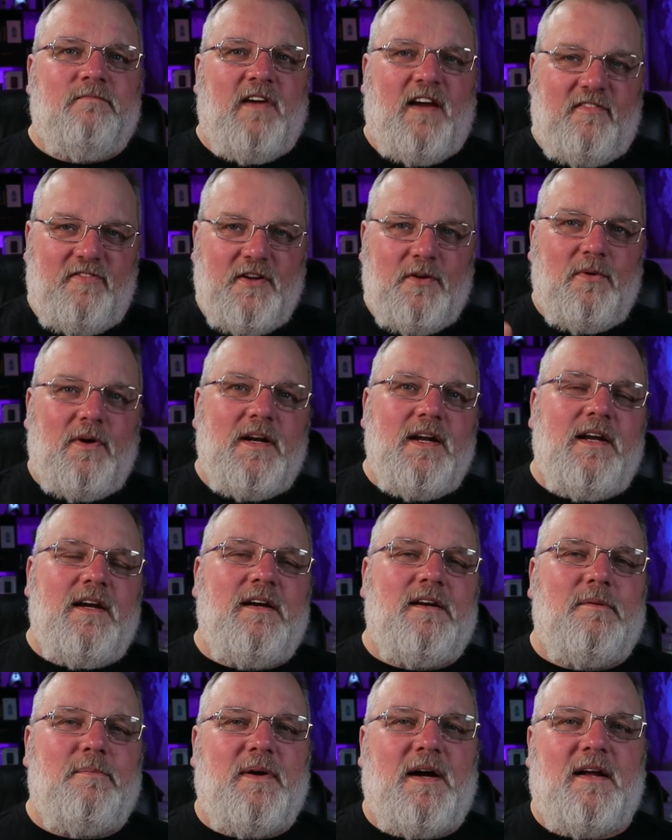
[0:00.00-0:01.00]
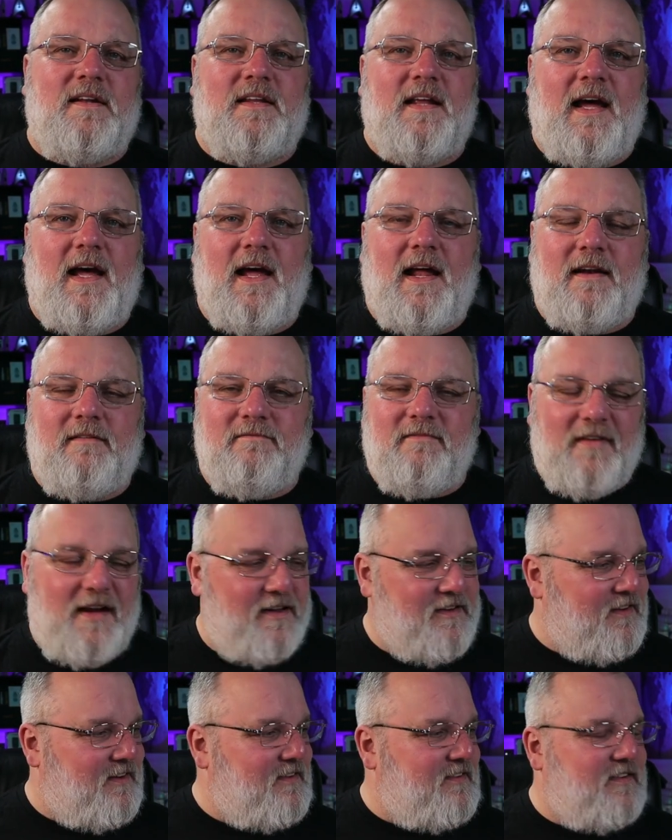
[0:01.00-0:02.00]
If you want to hear about that
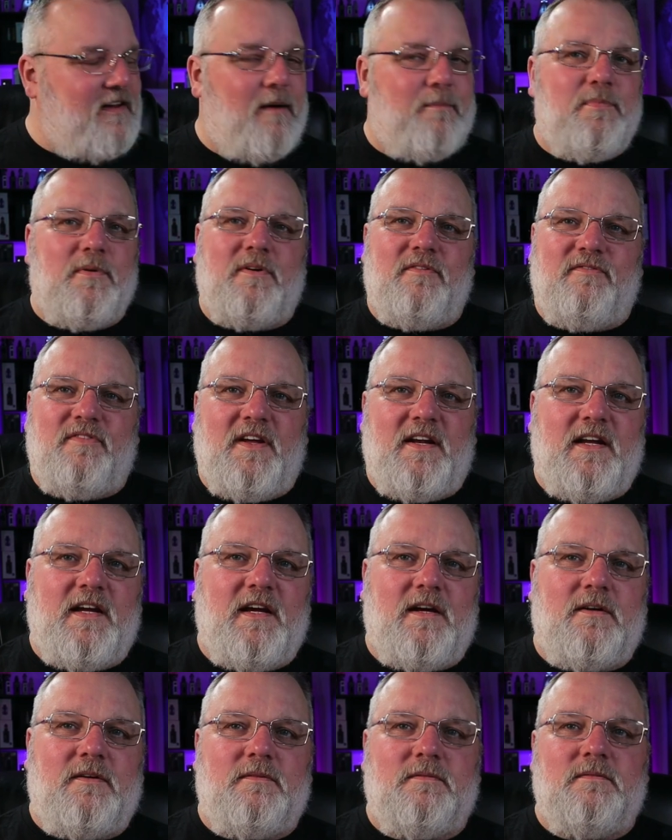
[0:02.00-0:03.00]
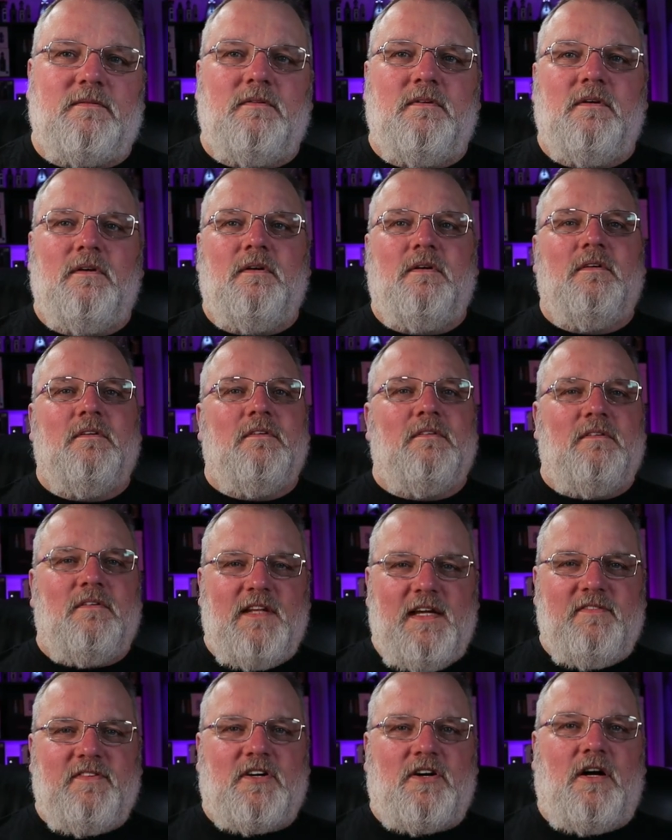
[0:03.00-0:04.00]
as a separate video,
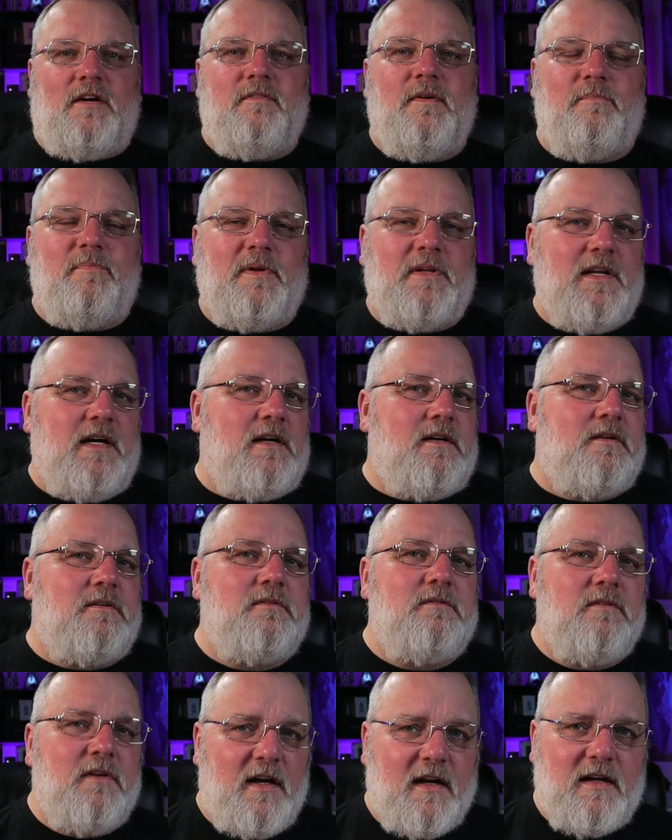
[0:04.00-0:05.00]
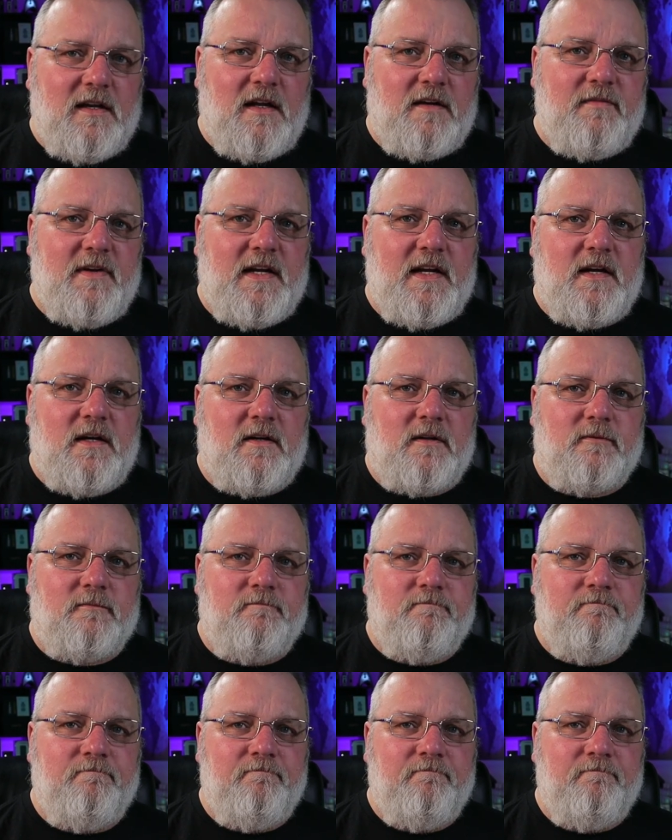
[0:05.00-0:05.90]
leave a comment below and let me know.